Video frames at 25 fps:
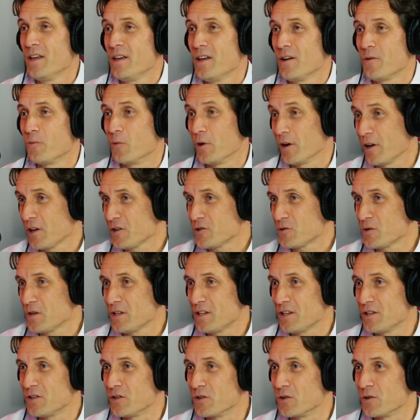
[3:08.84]
When I
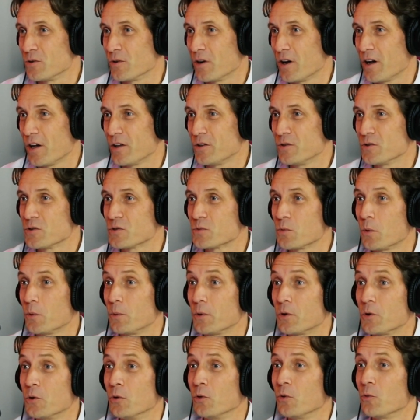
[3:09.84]
treated you, I used what we
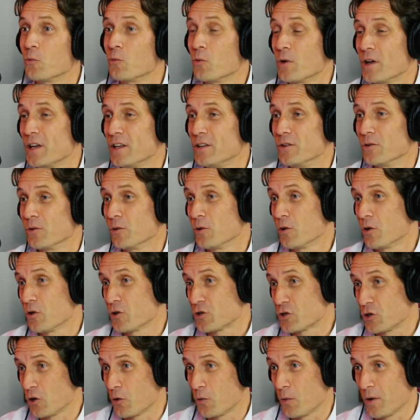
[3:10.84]
call radial
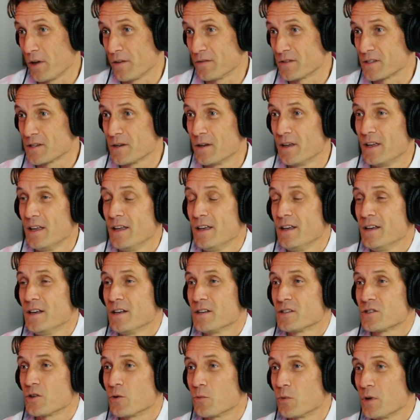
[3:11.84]
shockwaves.
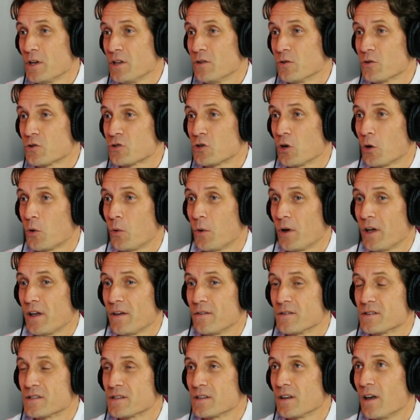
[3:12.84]
So radial
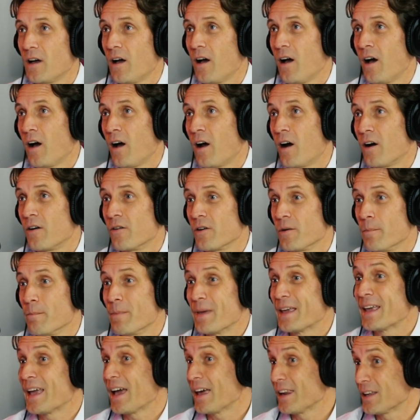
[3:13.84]
shockwaves are a
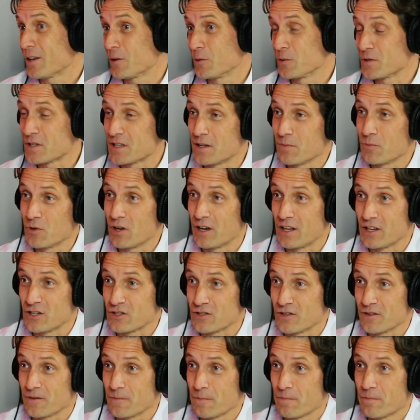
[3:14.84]
mechanical
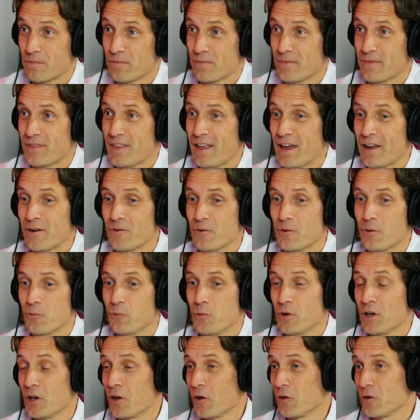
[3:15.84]
stimulation that
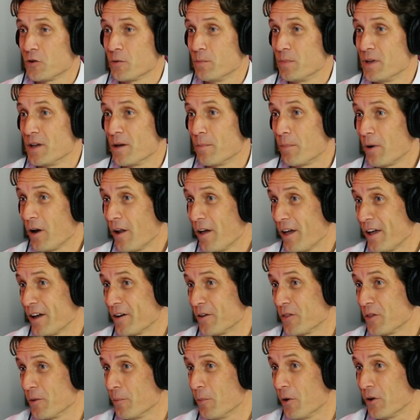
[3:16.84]
we're going to be applying
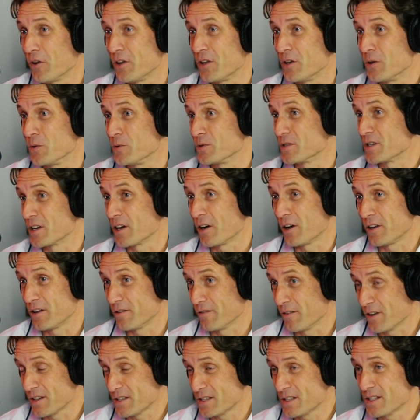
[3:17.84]
on the body using our
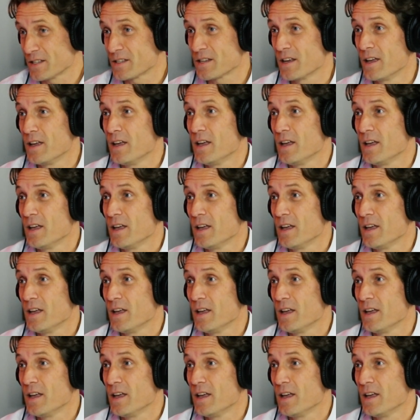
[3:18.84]
devices.